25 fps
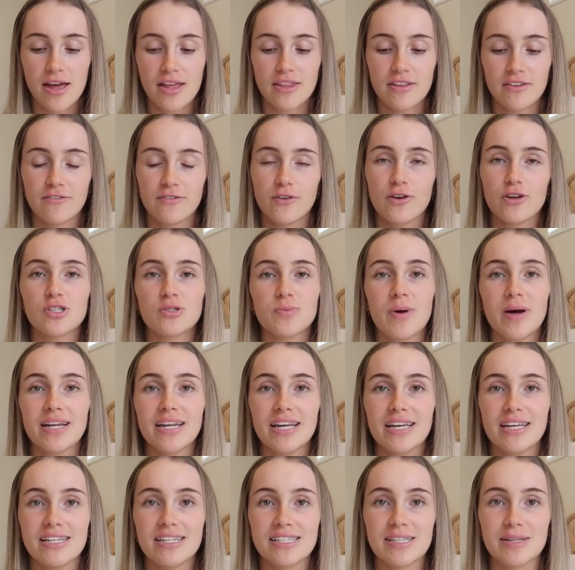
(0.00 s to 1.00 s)
The first one
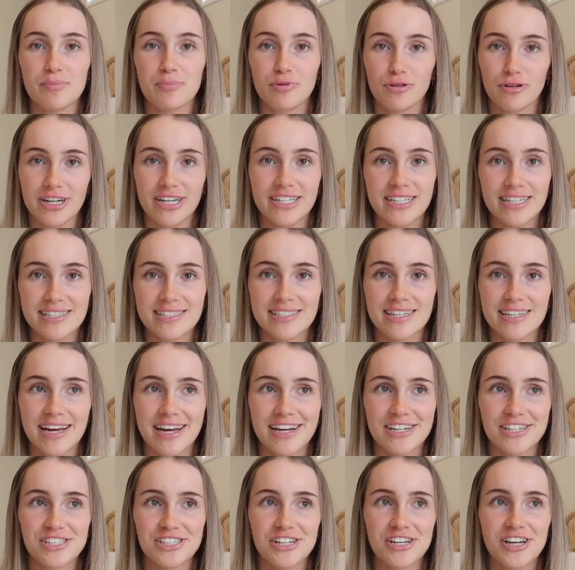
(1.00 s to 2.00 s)
is
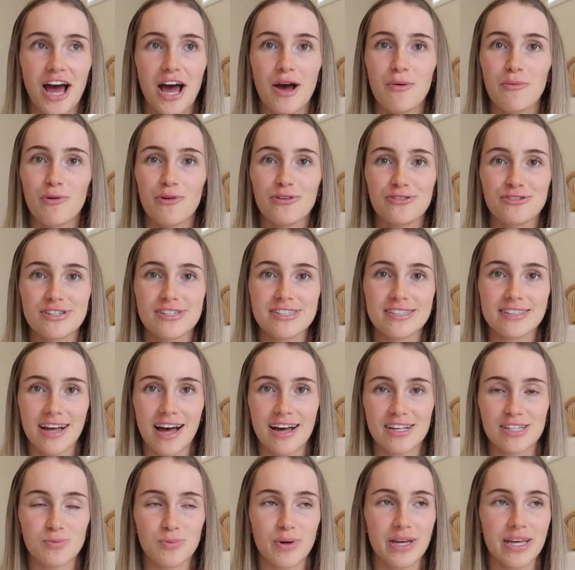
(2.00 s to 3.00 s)
Predestination. I watched this
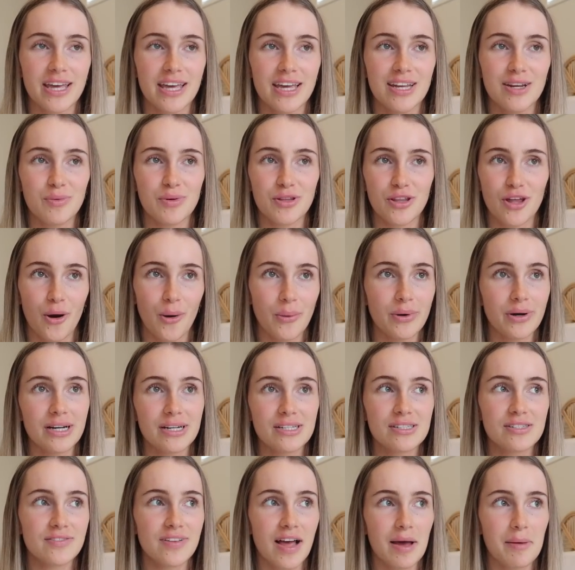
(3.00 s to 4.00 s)
last weekend with Owen and
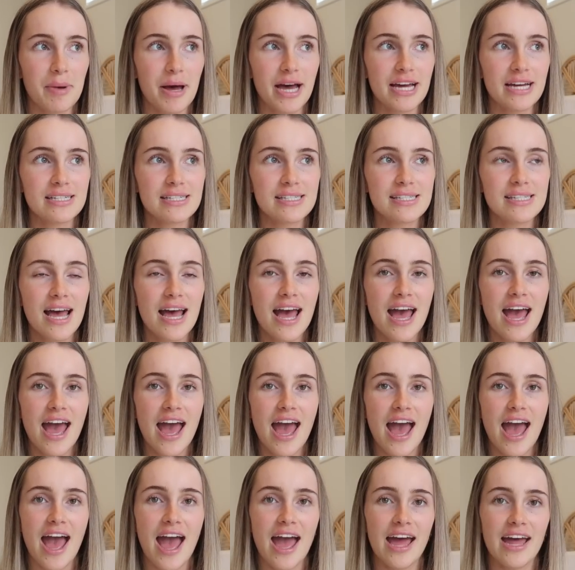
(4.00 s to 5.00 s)
his flatmates,
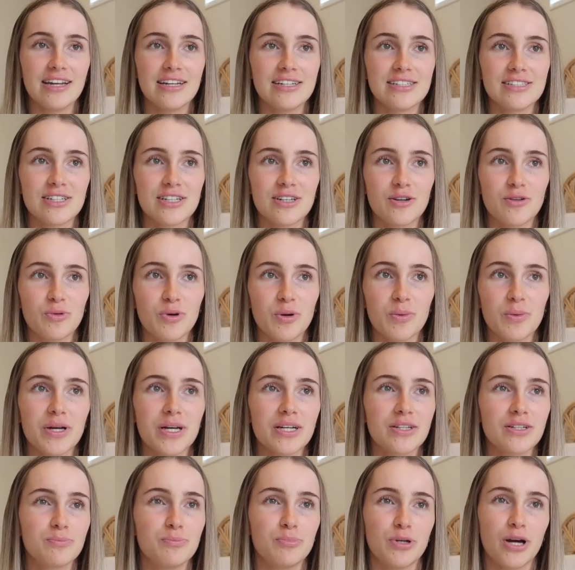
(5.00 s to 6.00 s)
and we
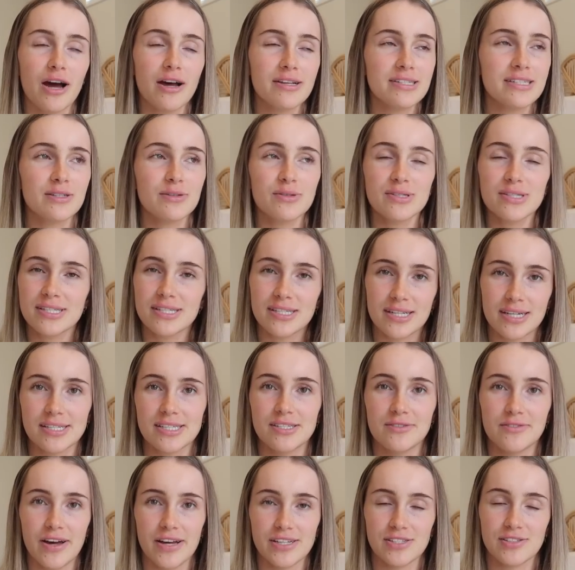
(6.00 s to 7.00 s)
were browsing, there were
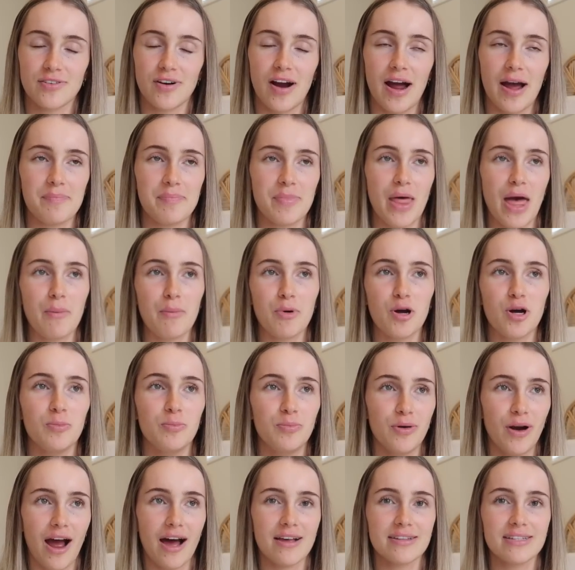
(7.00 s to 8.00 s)
six of us, right, and we were
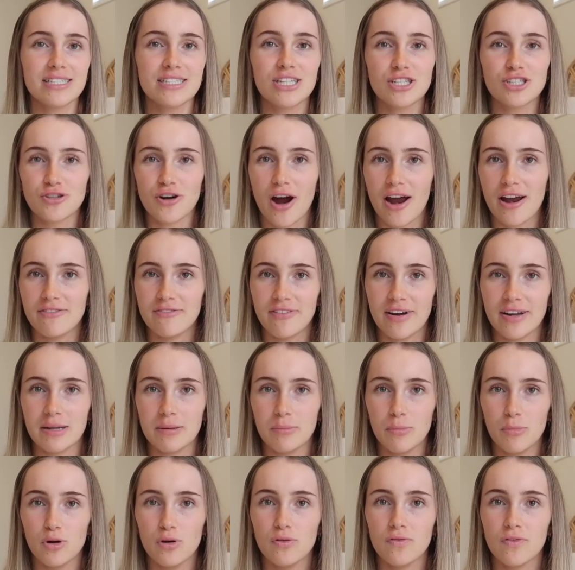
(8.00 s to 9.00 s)
browsing to try and find a
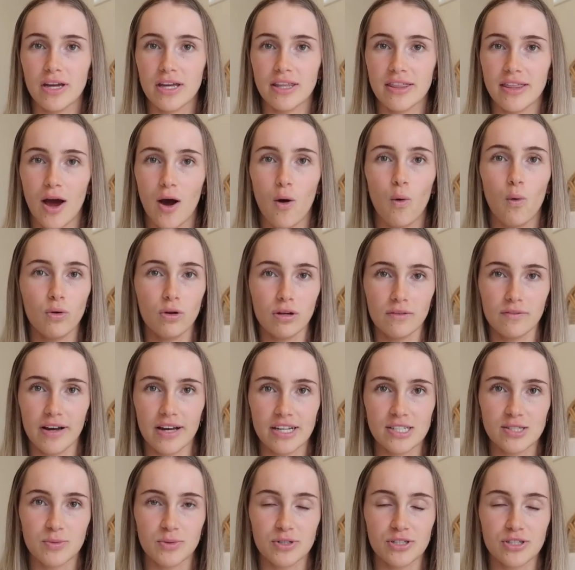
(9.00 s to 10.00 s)
movie that all of
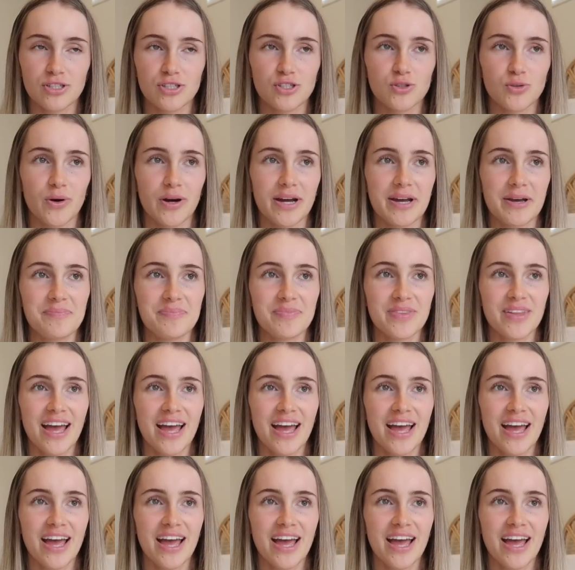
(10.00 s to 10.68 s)
us would enjoy.